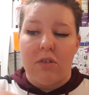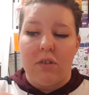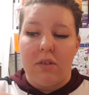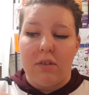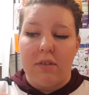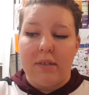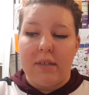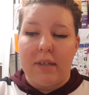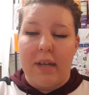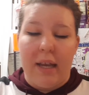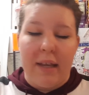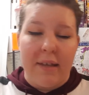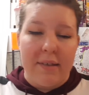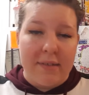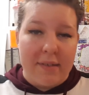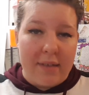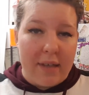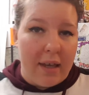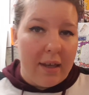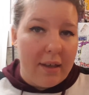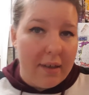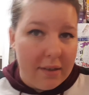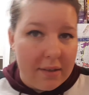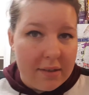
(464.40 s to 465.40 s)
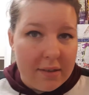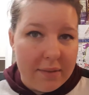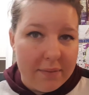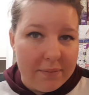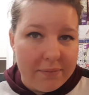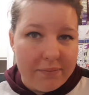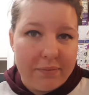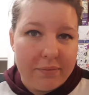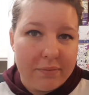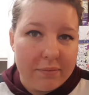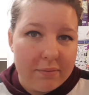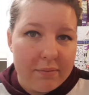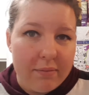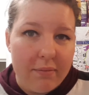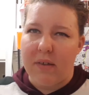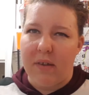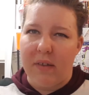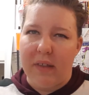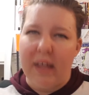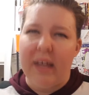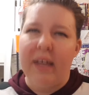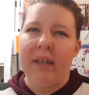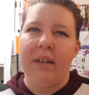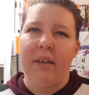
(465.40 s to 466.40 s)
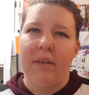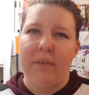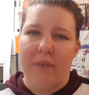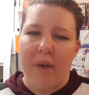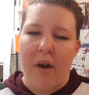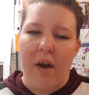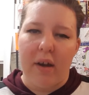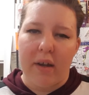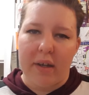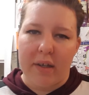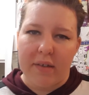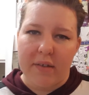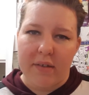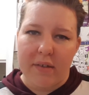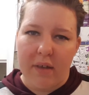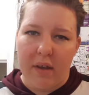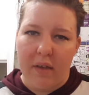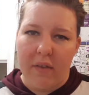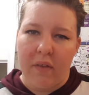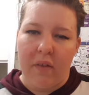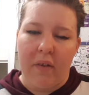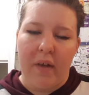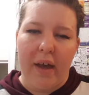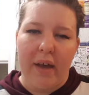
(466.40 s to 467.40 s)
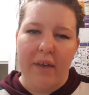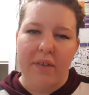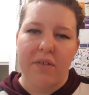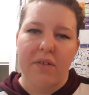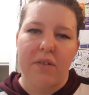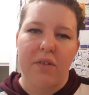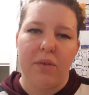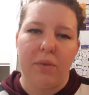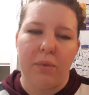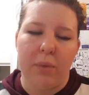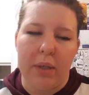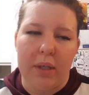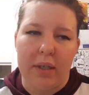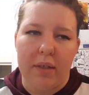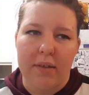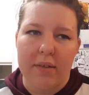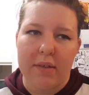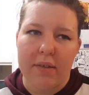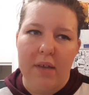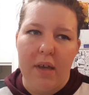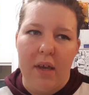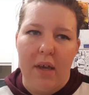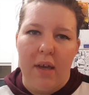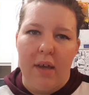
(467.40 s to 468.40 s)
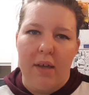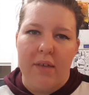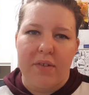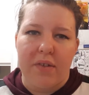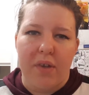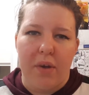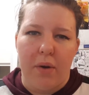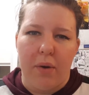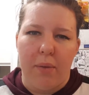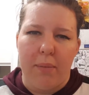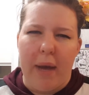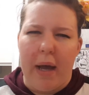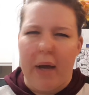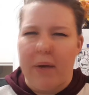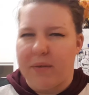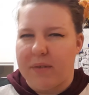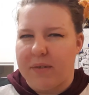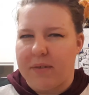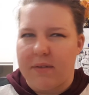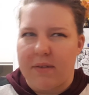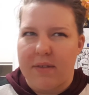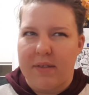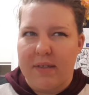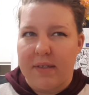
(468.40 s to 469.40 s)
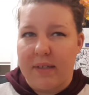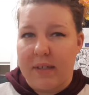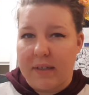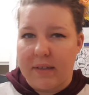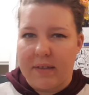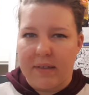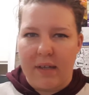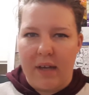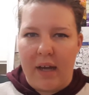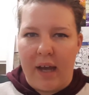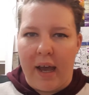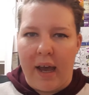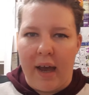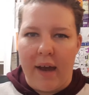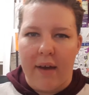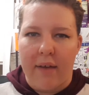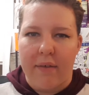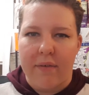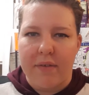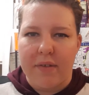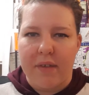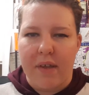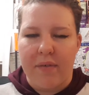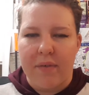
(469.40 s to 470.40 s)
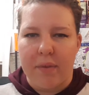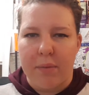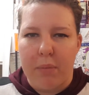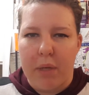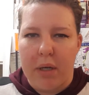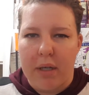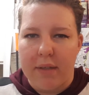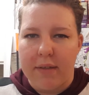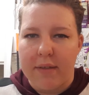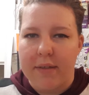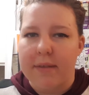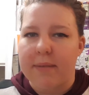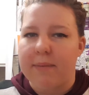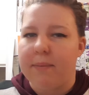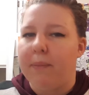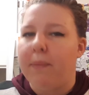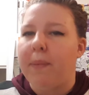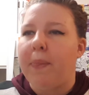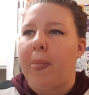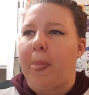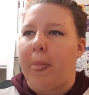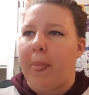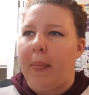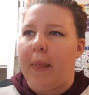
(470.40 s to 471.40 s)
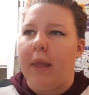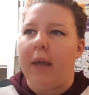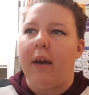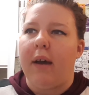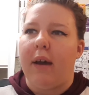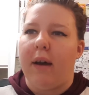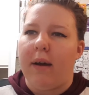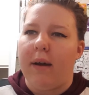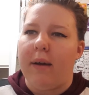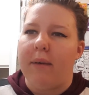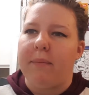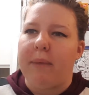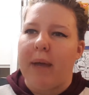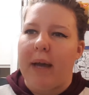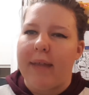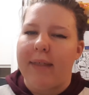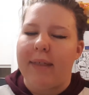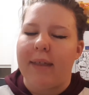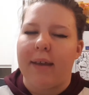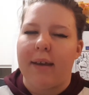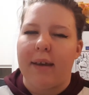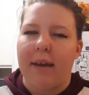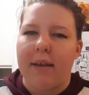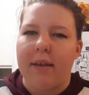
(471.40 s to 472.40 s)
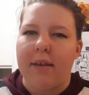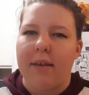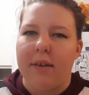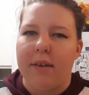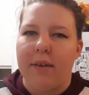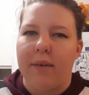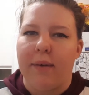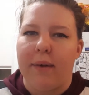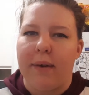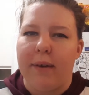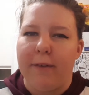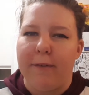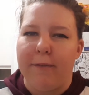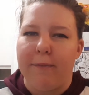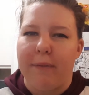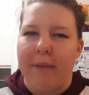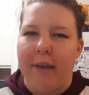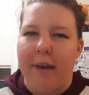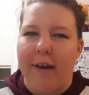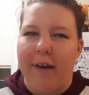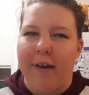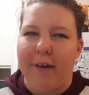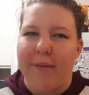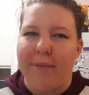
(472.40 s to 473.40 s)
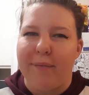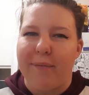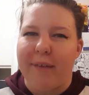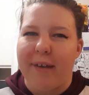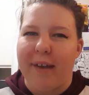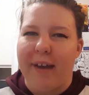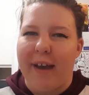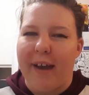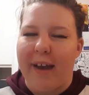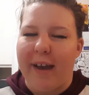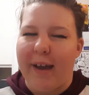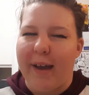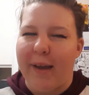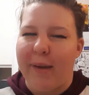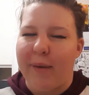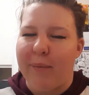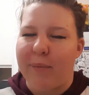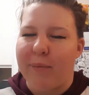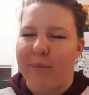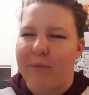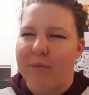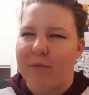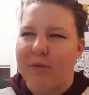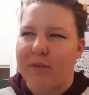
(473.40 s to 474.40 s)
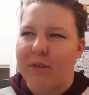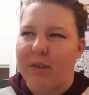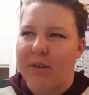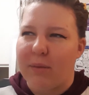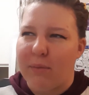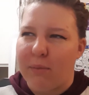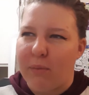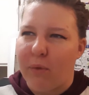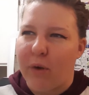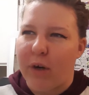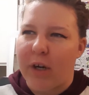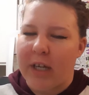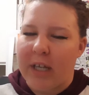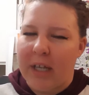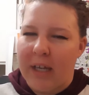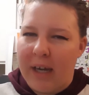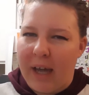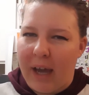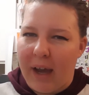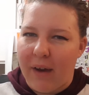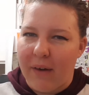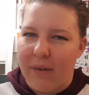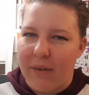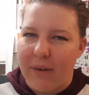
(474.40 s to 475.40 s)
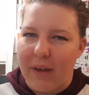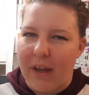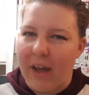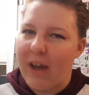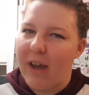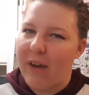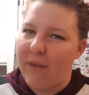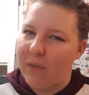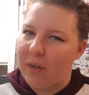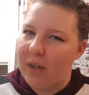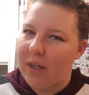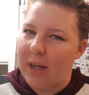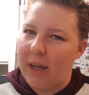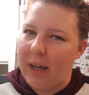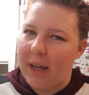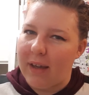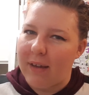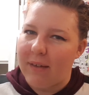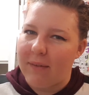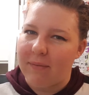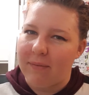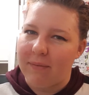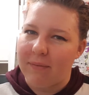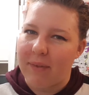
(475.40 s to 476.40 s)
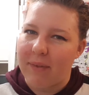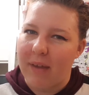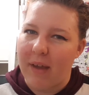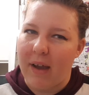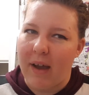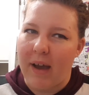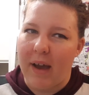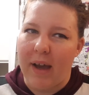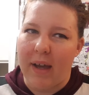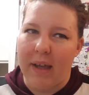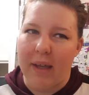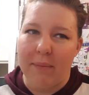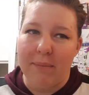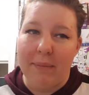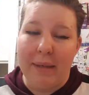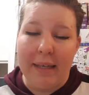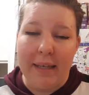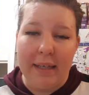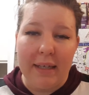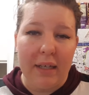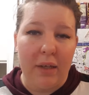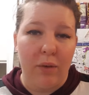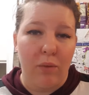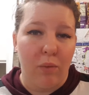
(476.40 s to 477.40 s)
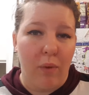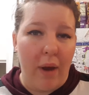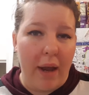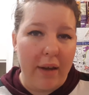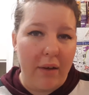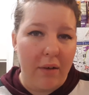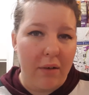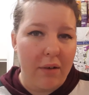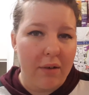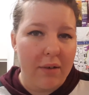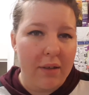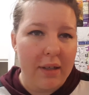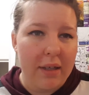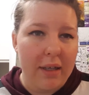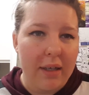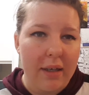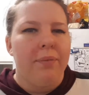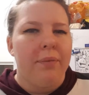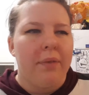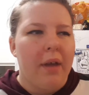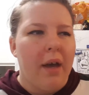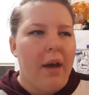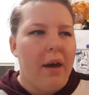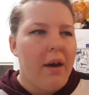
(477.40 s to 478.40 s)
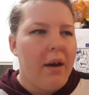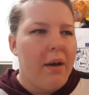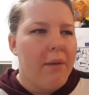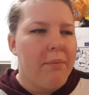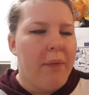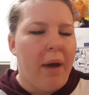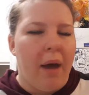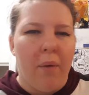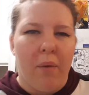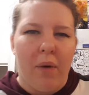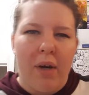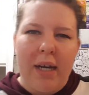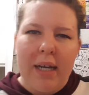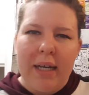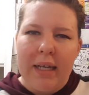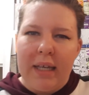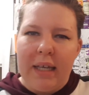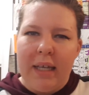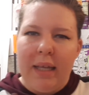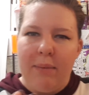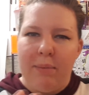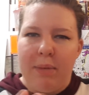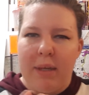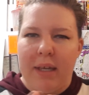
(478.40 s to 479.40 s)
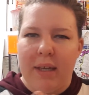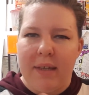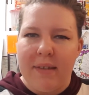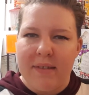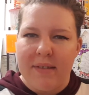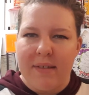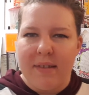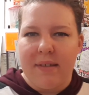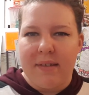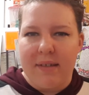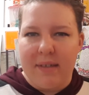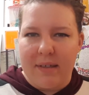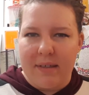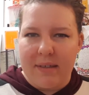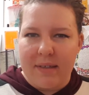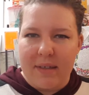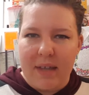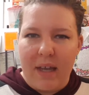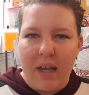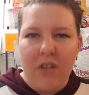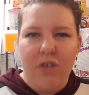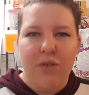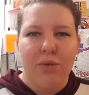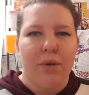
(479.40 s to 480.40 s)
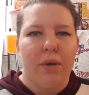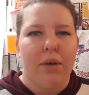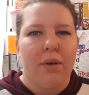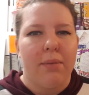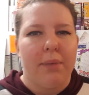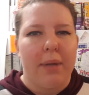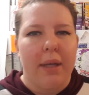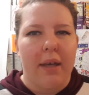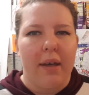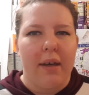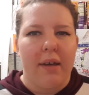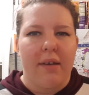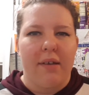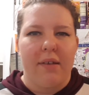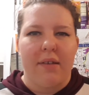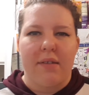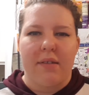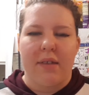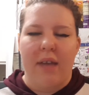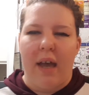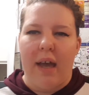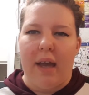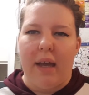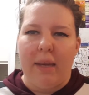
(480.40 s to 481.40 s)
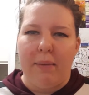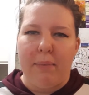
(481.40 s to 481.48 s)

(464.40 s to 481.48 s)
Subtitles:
today's date to the end of August on the last 2 weeks. So about 6.5, 7 months. I think I can do it. I'm working out every day. I'm eating regularly. I wanted to keep a consistent schedule because I